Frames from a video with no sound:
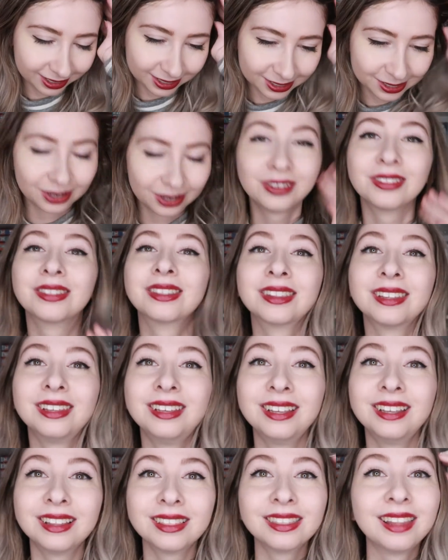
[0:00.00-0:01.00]
So
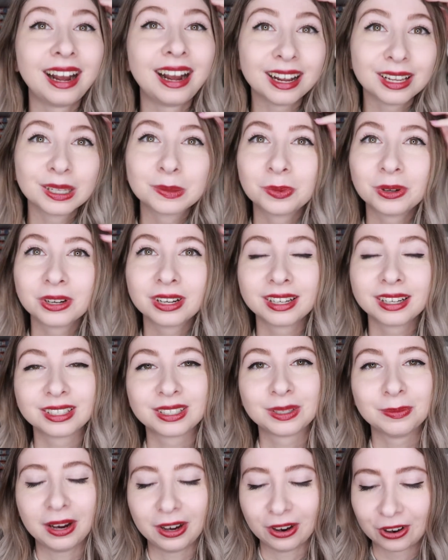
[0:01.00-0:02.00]
the last book
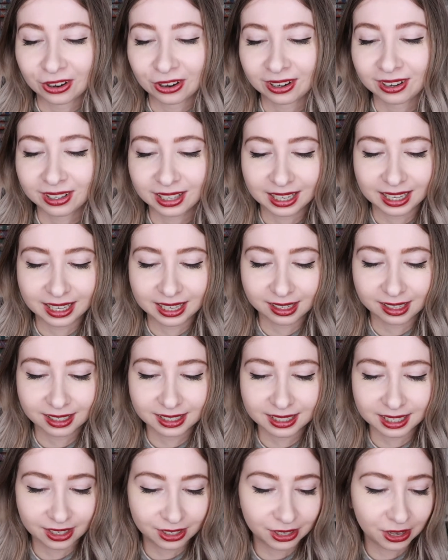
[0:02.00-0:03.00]
to my haul
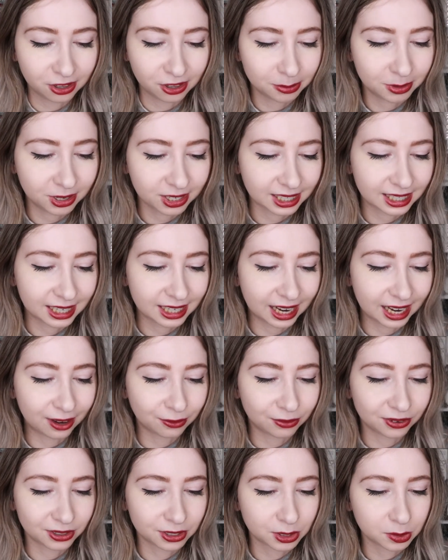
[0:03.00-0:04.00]
is another book that I
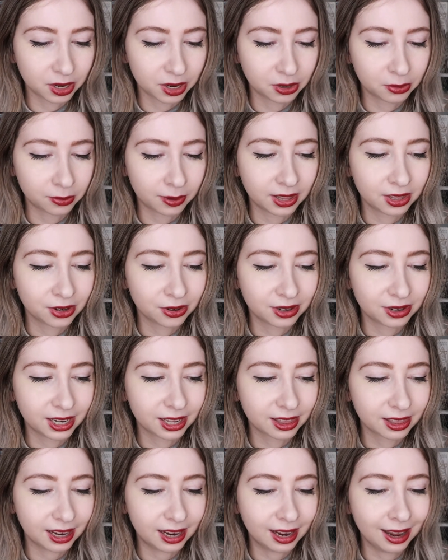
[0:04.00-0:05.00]
got for the Sweater Weather
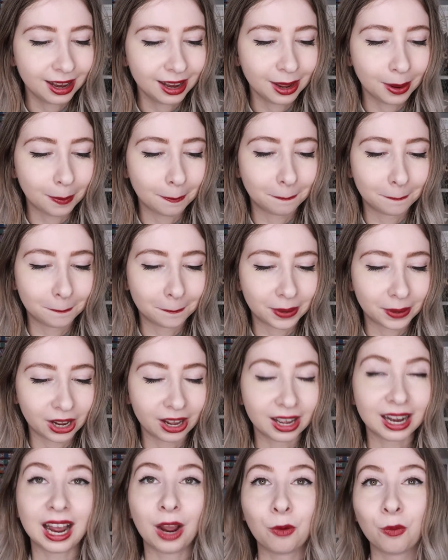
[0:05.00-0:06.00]
Readathon,
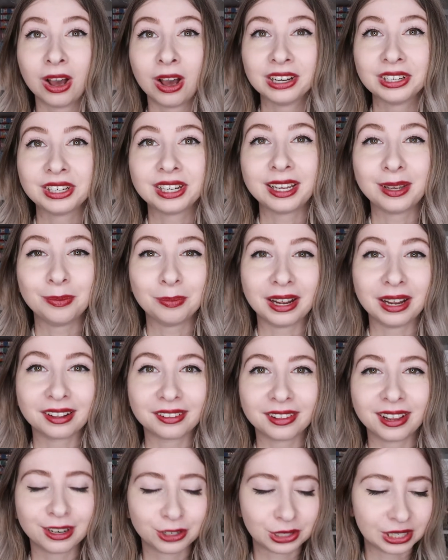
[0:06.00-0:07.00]
but I wanted it in my
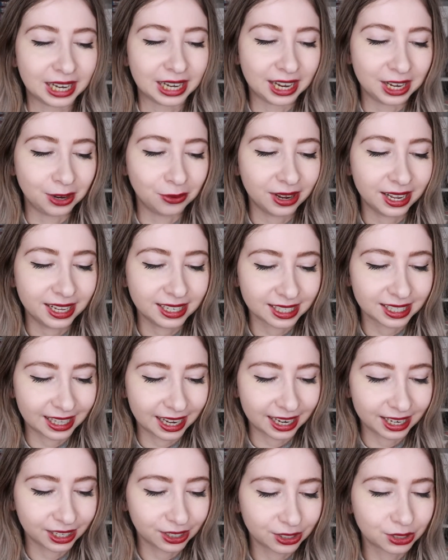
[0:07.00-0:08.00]
collection anyways, and
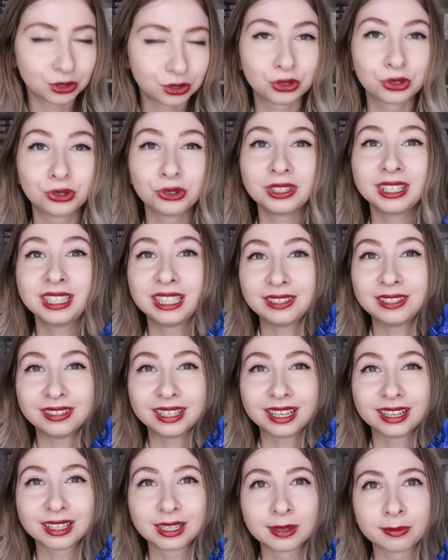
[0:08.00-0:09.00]
that is Truly
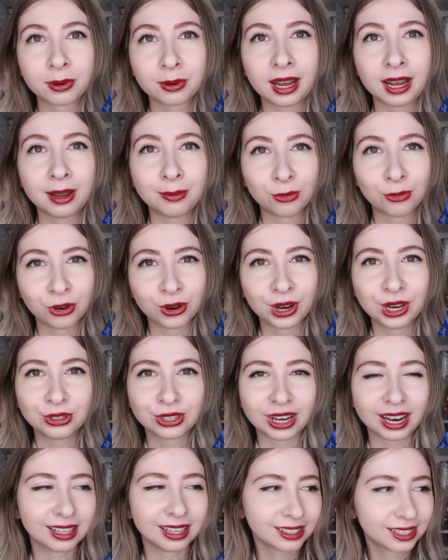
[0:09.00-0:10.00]
Devious by Maureen
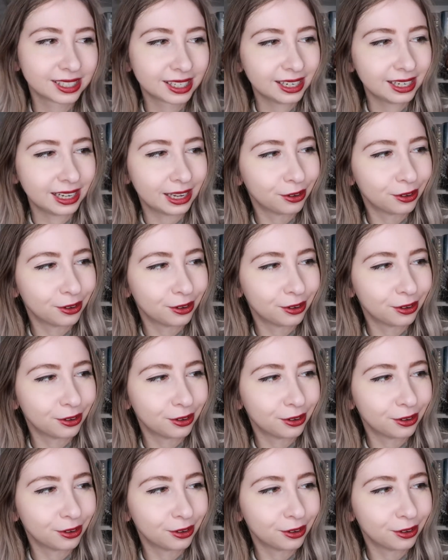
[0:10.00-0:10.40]
Johnson.